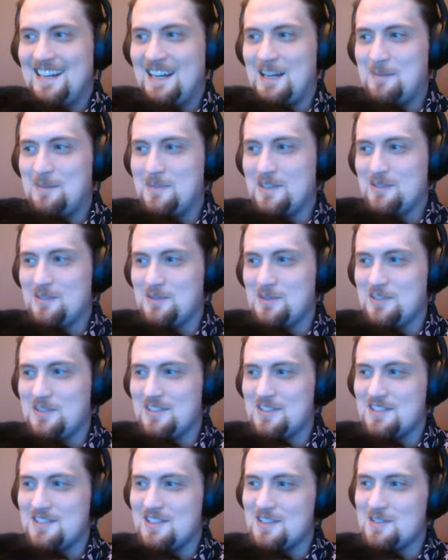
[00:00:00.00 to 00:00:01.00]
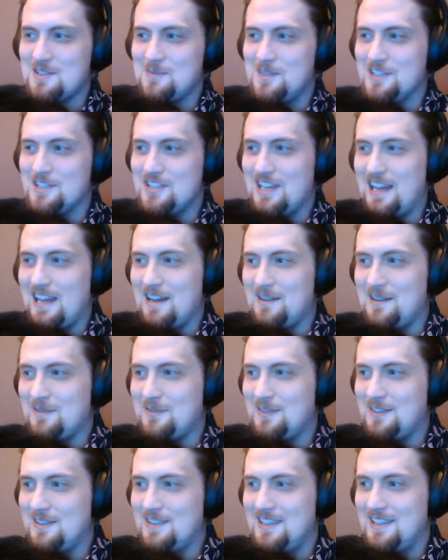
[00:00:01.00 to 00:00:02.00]
Big Drew says, does Smudge
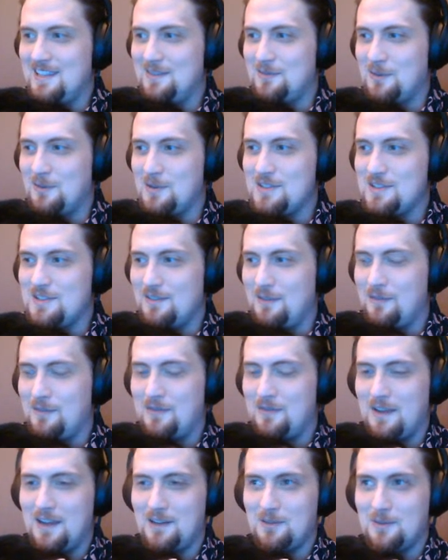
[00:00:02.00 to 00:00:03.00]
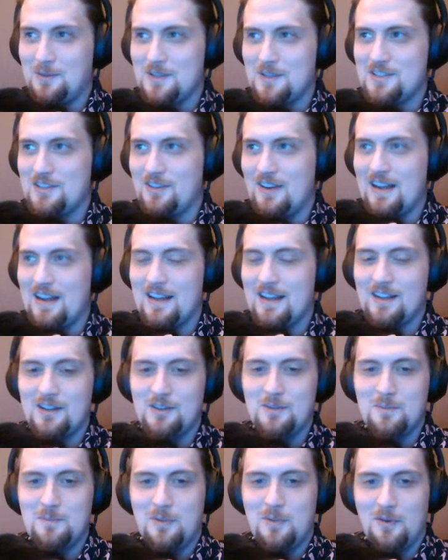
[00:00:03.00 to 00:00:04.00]
have the voice of a vain aristocrat?
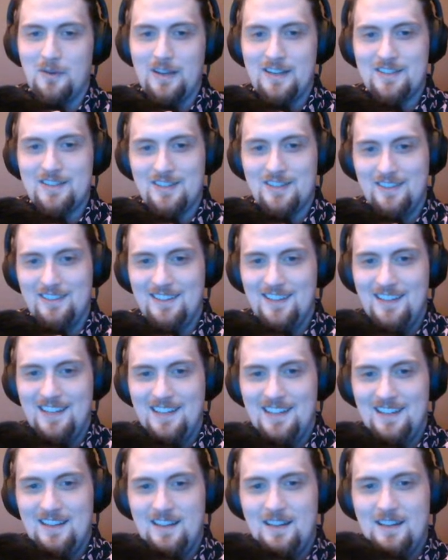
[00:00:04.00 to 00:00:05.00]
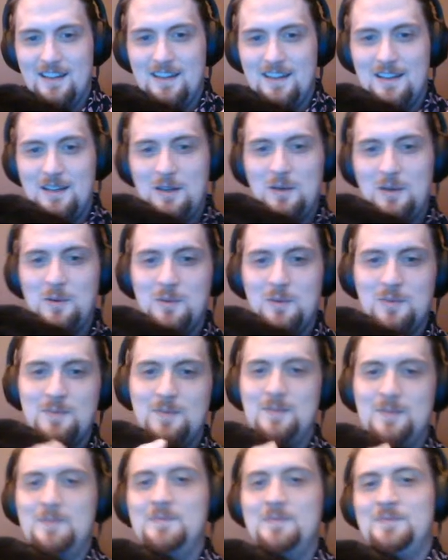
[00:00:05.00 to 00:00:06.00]
Good point.
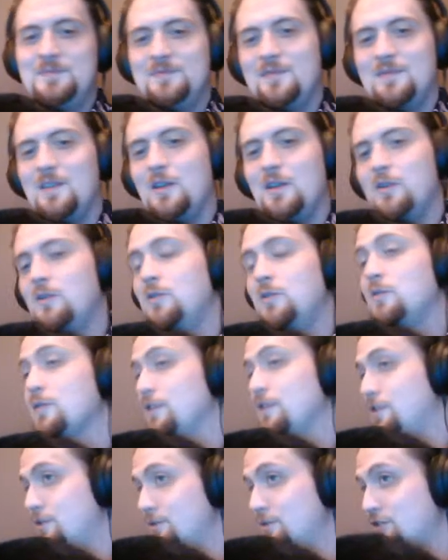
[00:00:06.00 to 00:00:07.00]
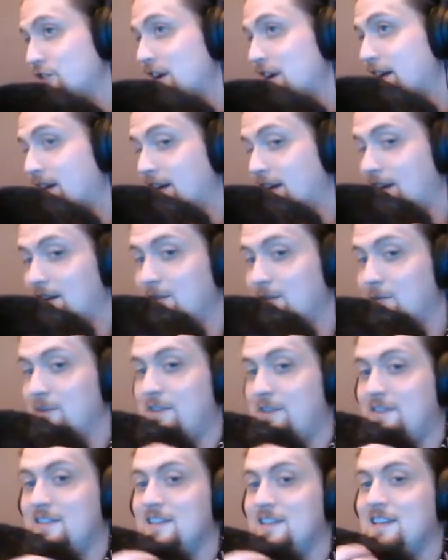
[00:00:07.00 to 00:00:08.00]
Who are you checking in
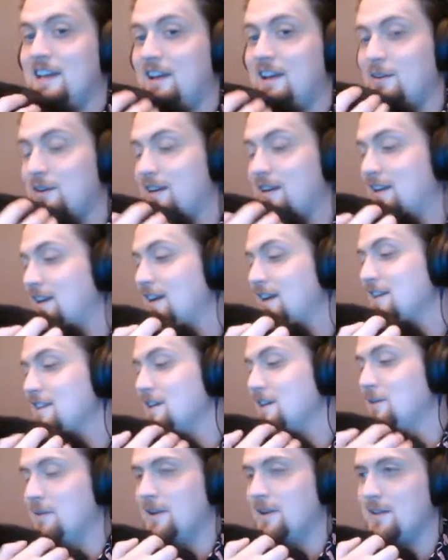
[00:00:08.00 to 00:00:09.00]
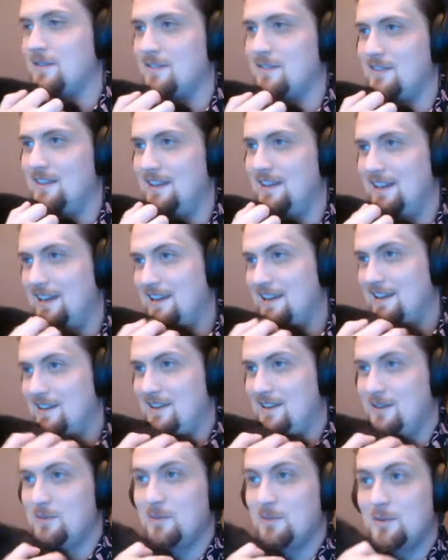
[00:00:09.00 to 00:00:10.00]
with today or connecting with?
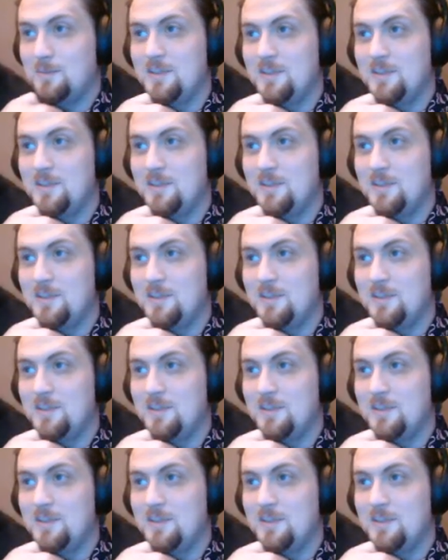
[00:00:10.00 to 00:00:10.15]
Well,